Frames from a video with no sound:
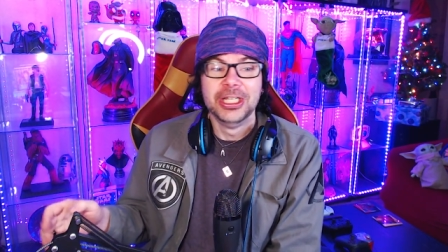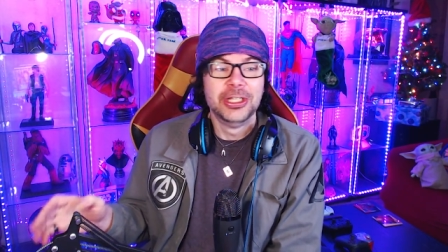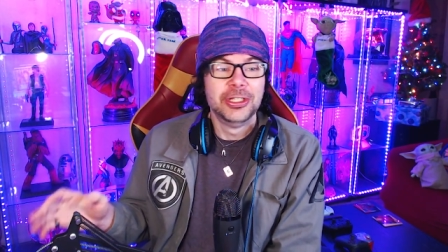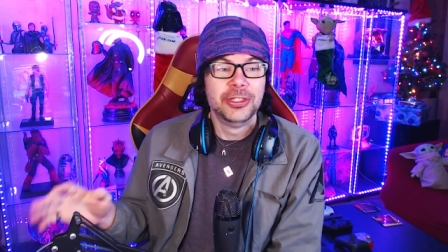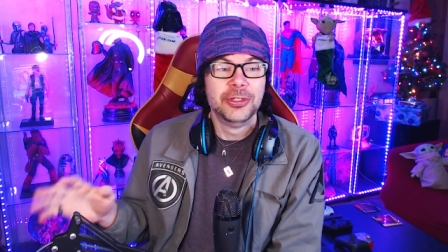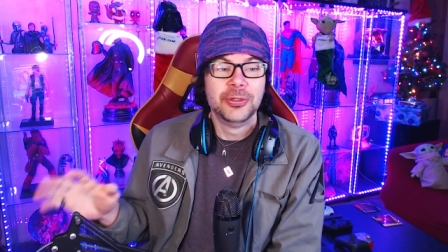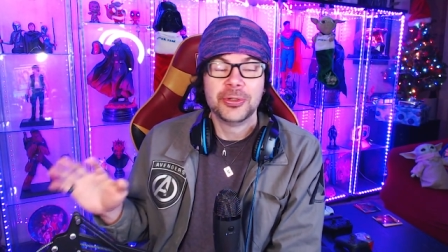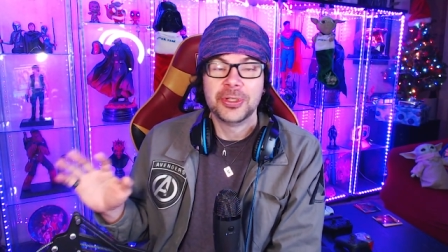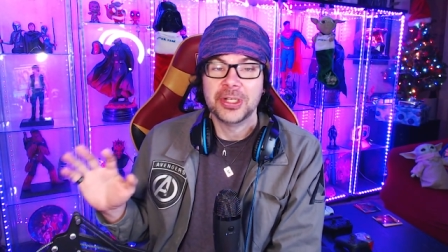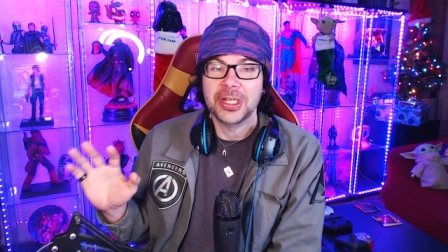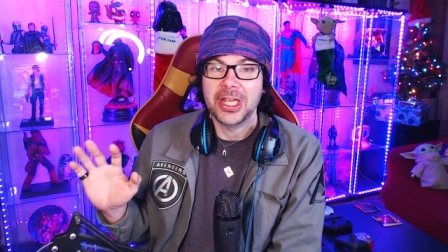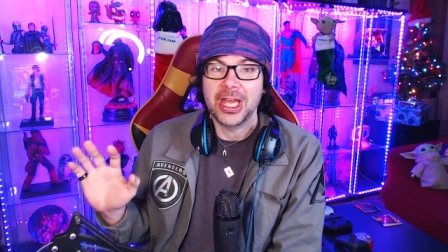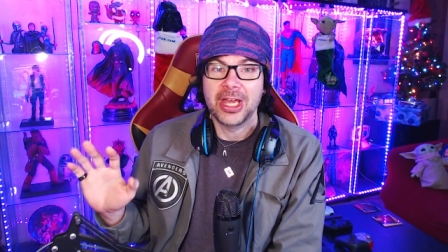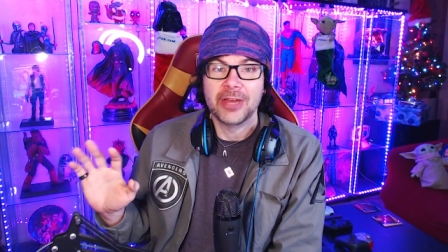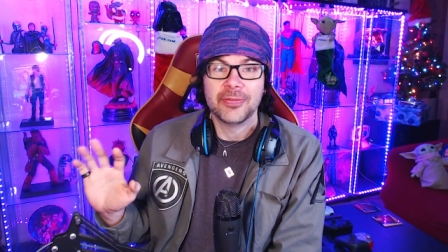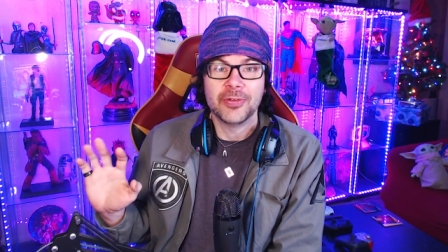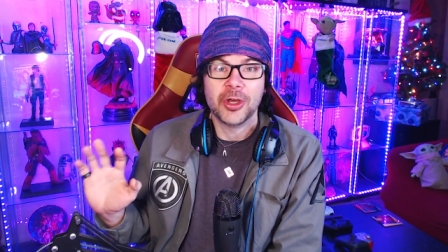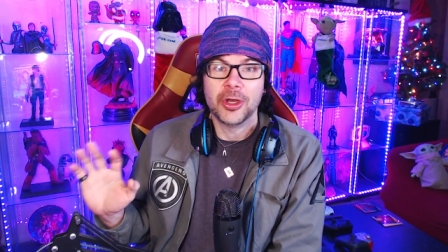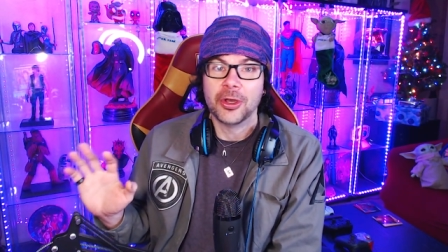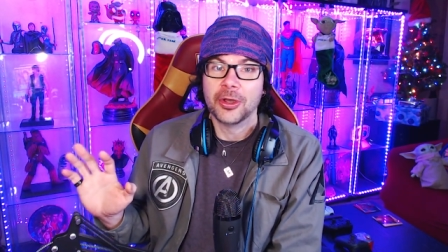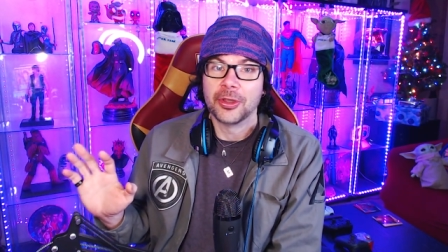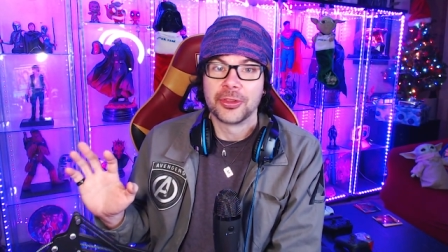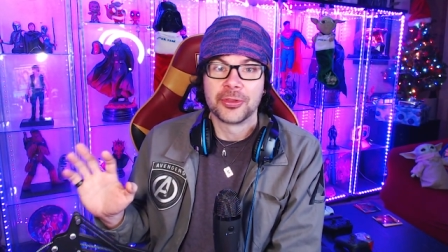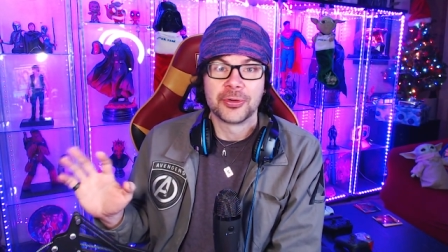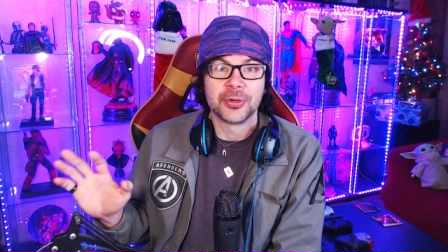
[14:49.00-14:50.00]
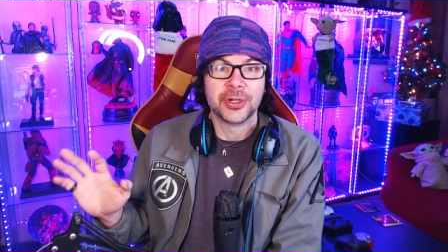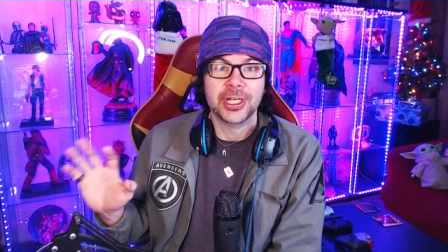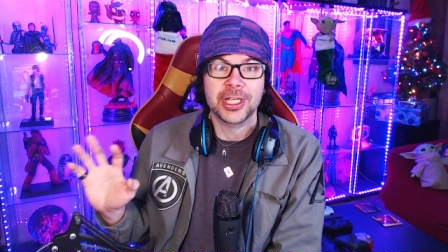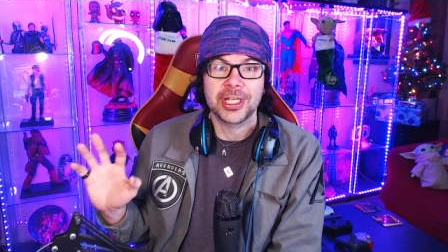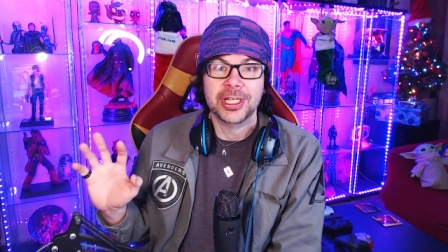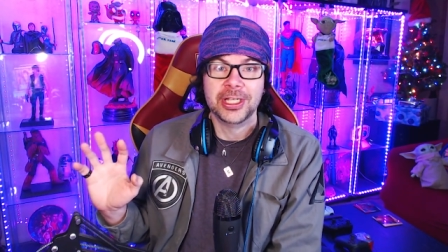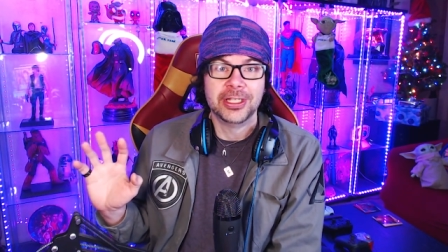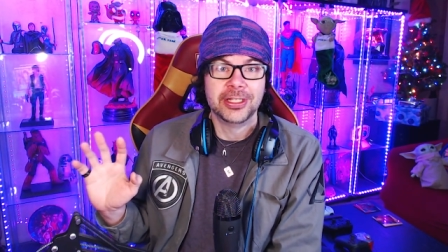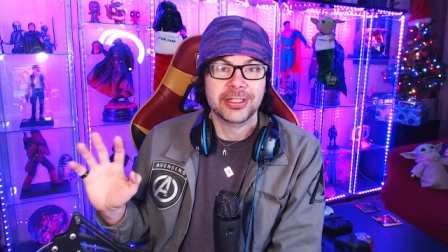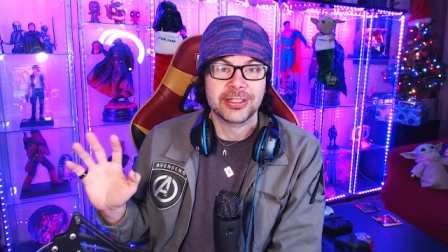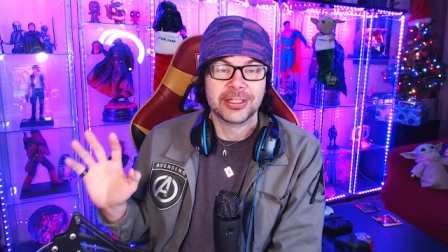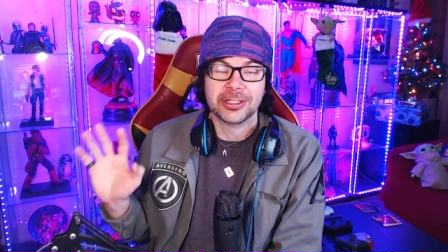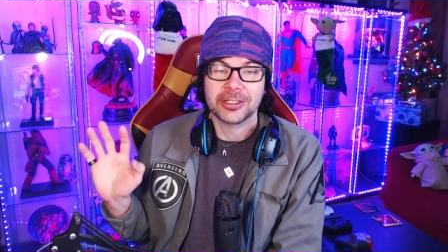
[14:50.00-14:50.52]
You can have all
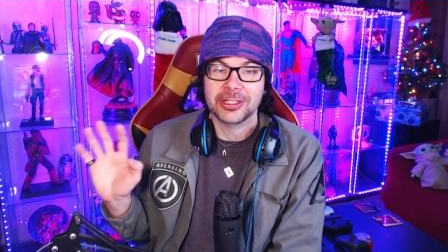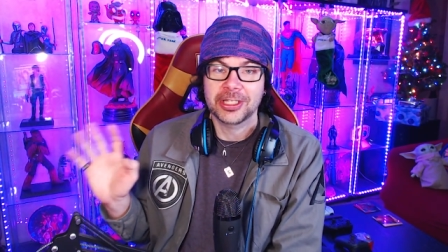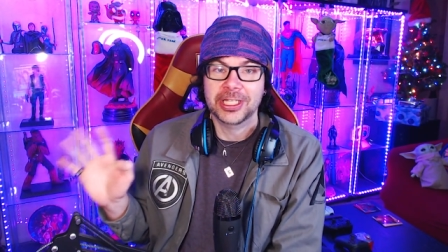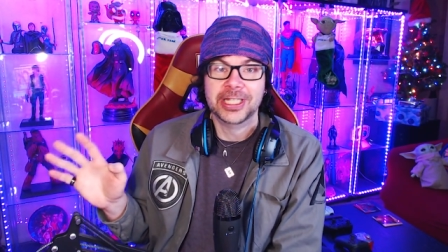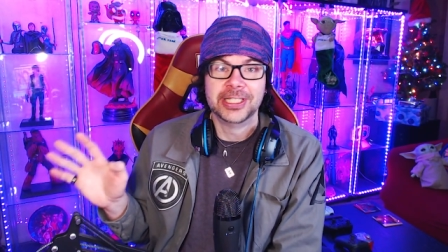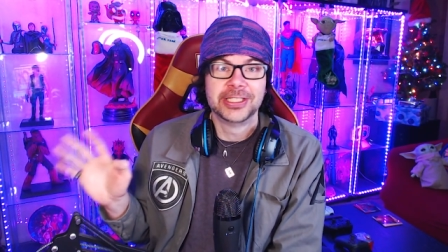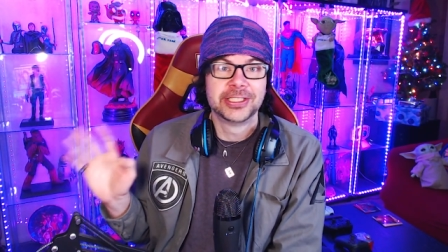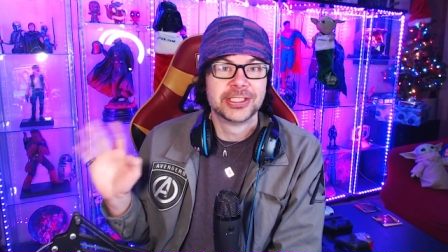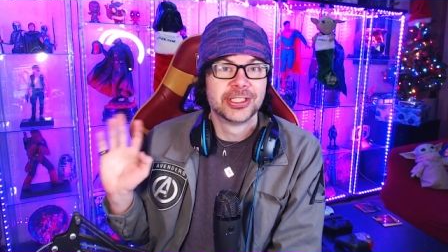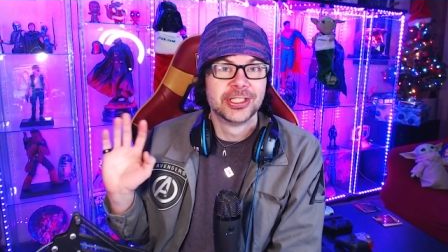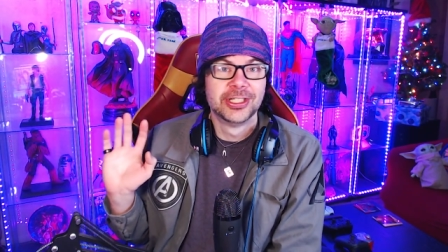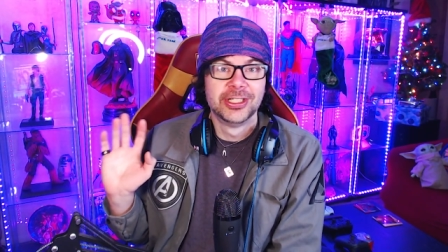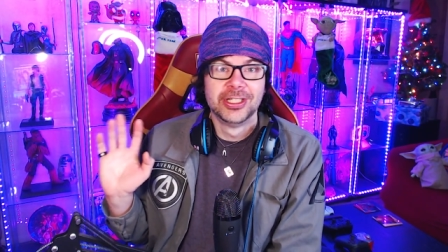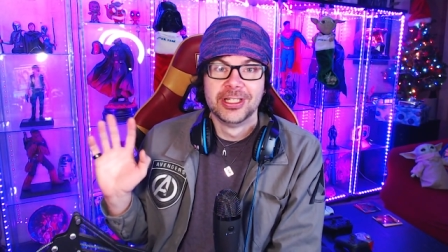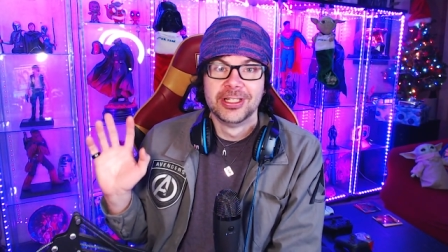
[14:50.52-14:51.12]
three, Clint,